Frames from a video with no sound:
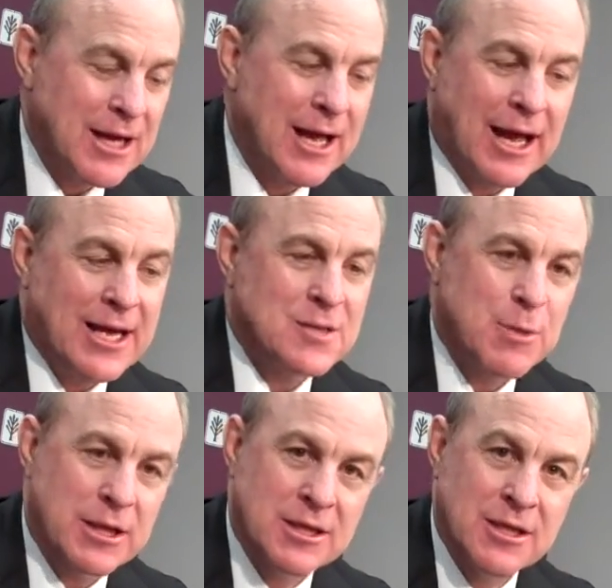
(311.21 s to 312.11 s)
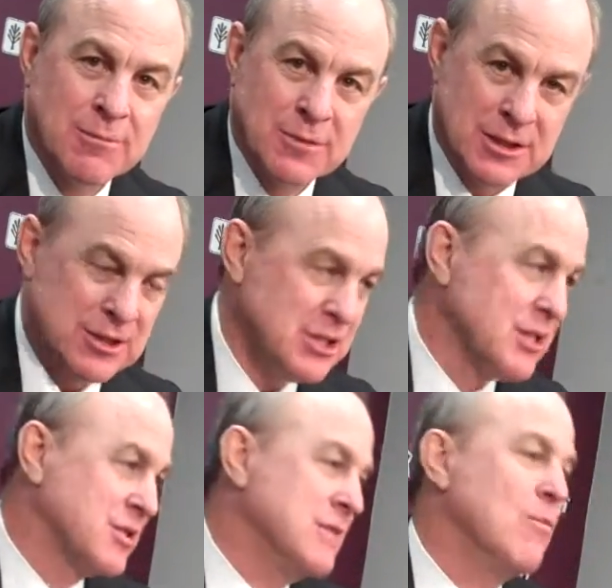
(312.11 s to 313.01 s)
I expect him, because he's
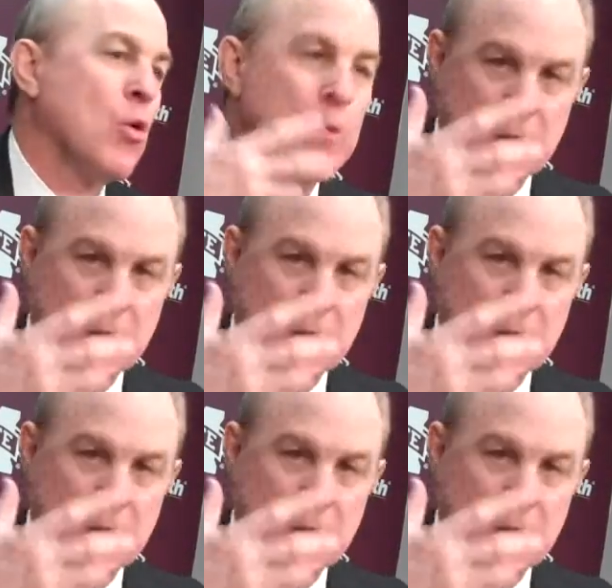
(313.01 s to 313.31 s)
going to see more